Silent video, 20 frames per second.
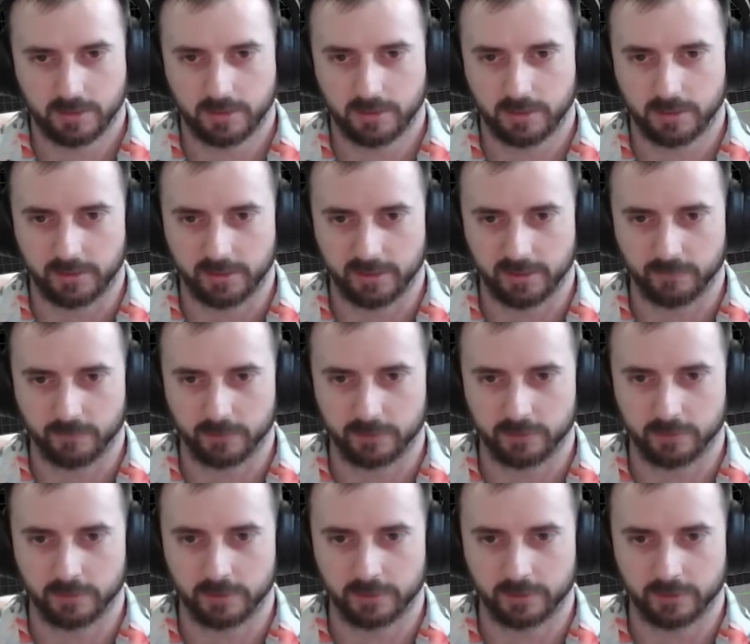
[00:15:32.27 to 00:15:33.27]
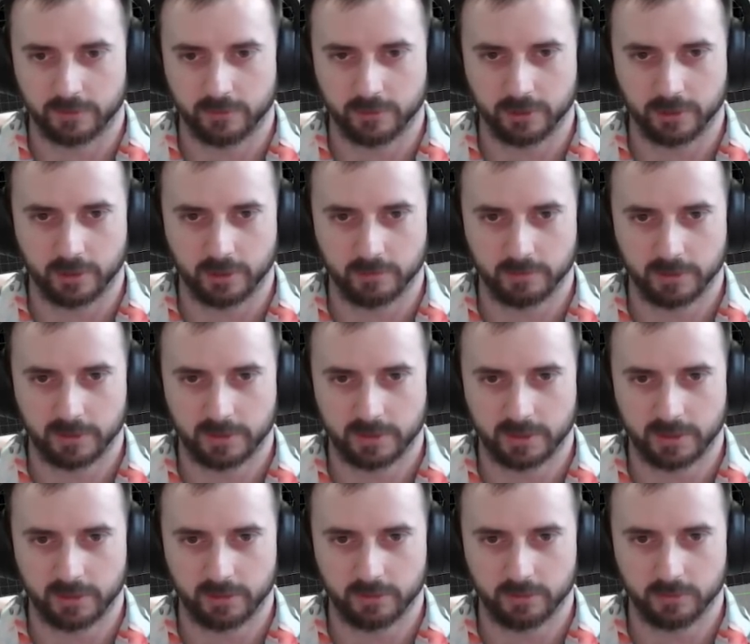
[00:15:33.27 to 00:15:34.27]
And then we're going to draw a
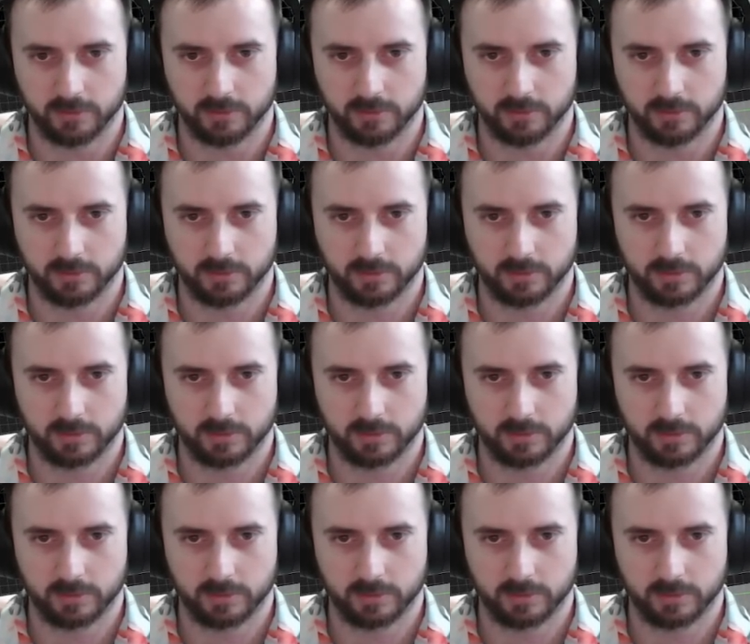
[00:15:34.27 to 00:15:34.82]
rectangle.